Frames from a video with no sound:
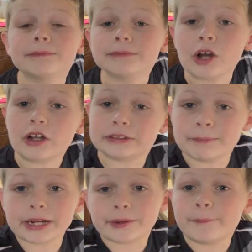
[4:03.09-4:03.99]
calls it
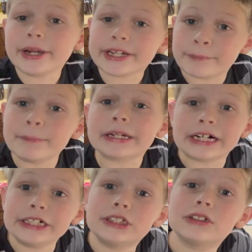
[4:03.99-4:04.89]
Macon,
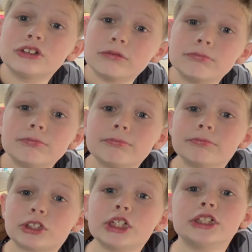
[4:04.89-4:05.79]
because
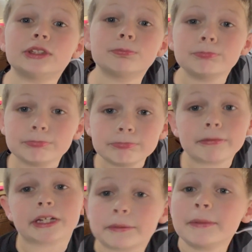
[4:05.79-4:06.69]
she's
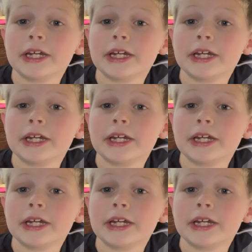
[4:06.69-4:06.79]
making,